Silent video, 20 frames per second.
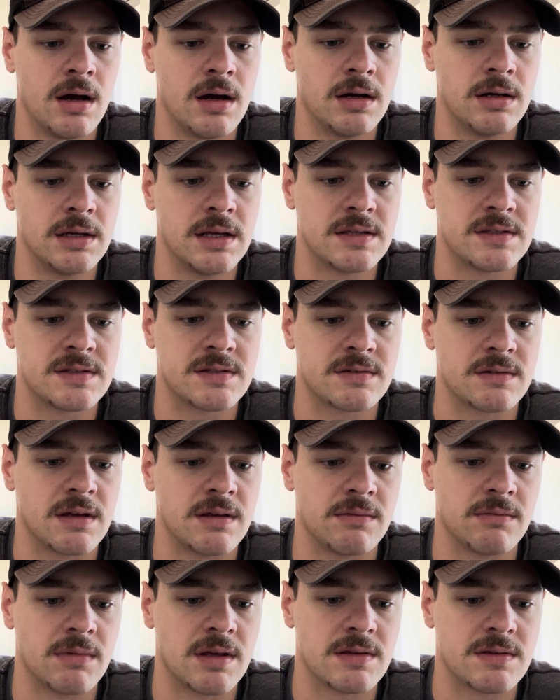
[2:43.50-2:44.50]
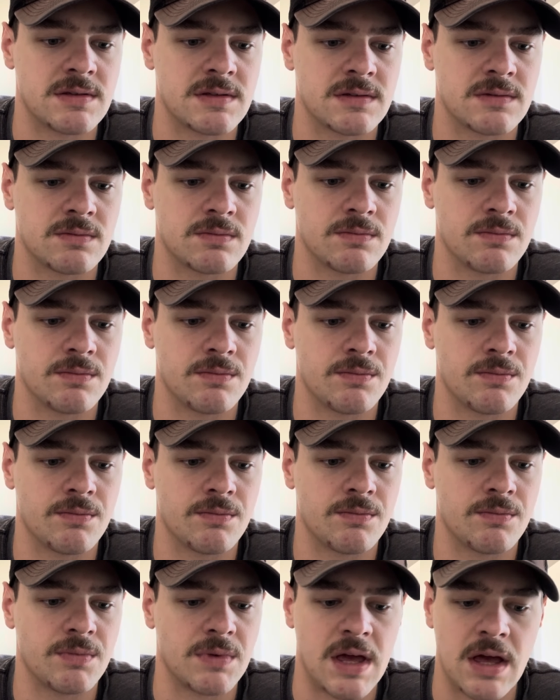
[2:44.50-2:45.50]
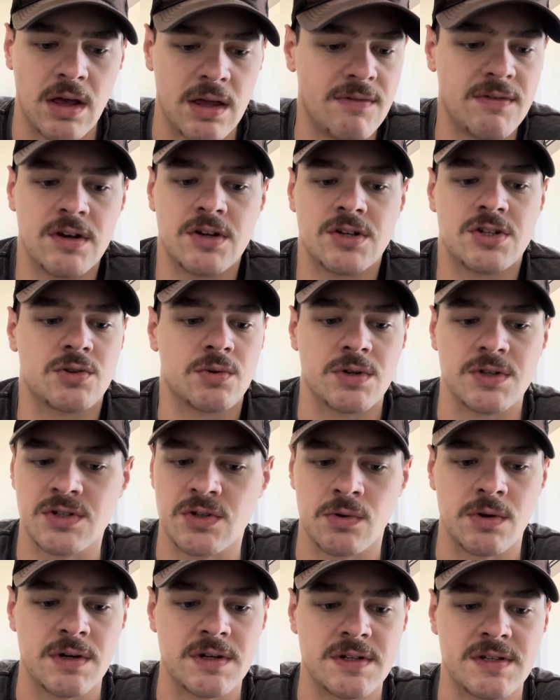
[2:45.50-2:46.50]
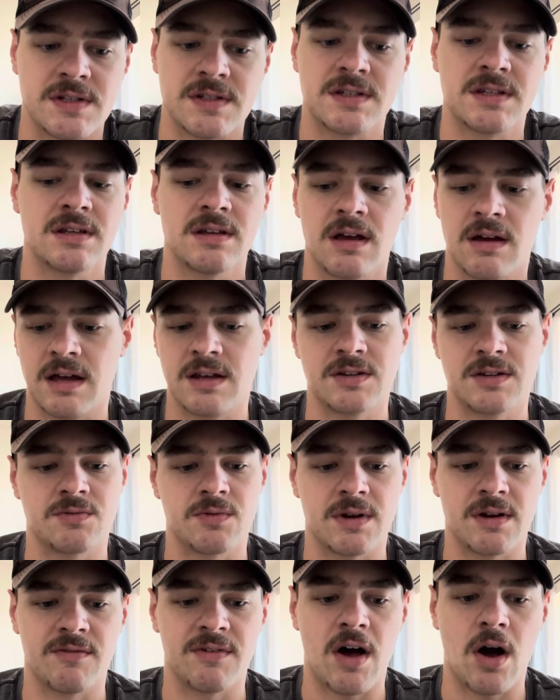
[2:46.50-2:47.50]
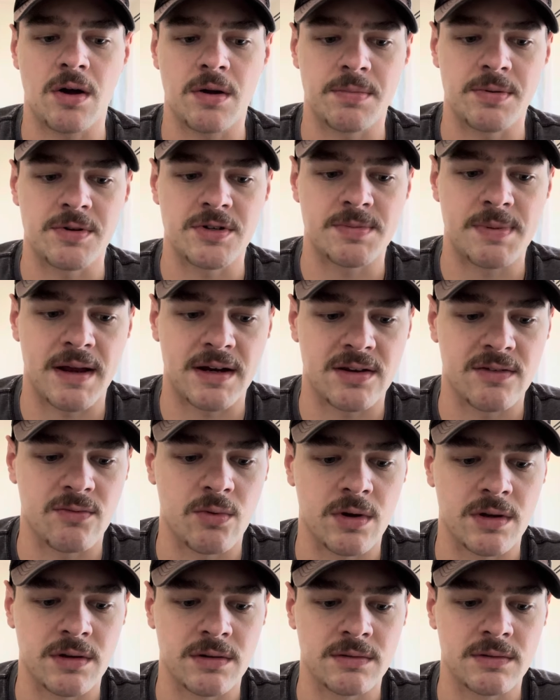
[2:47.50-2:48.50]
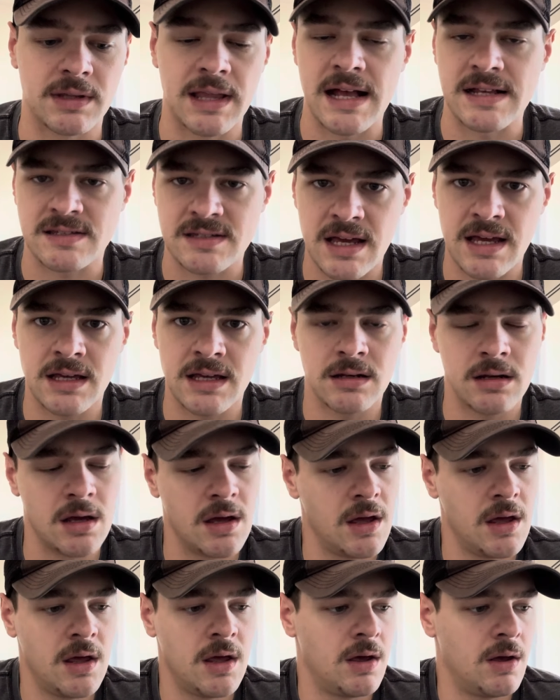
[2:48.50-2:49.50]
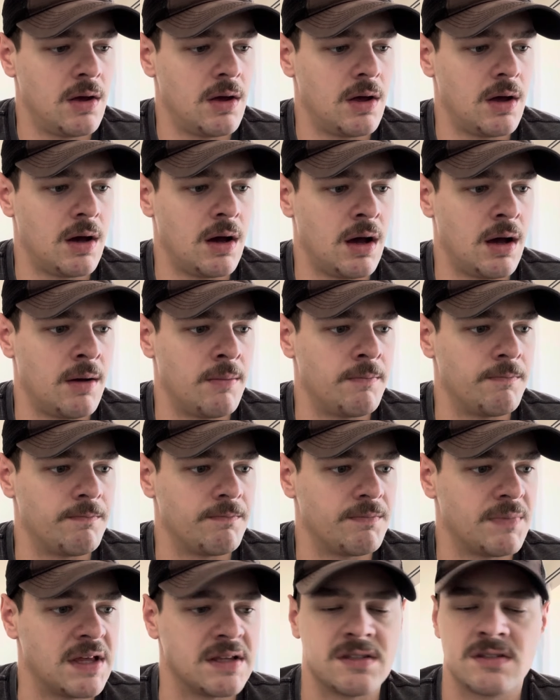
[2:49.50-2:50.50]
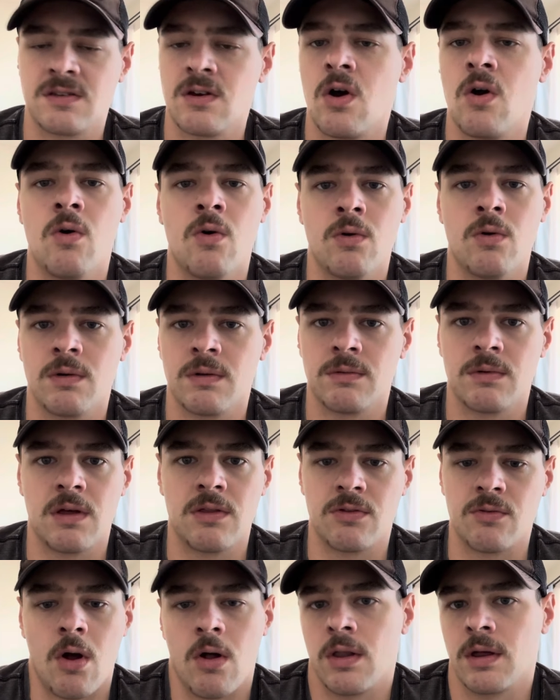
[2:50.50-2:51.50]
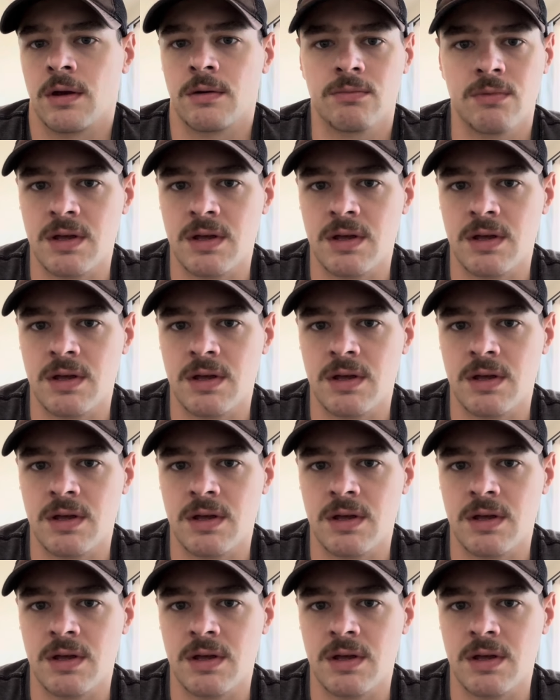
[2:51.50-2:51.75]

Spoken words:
It's even his short stories. To see, I just read a Valka perspective one last night. It's so enthralling.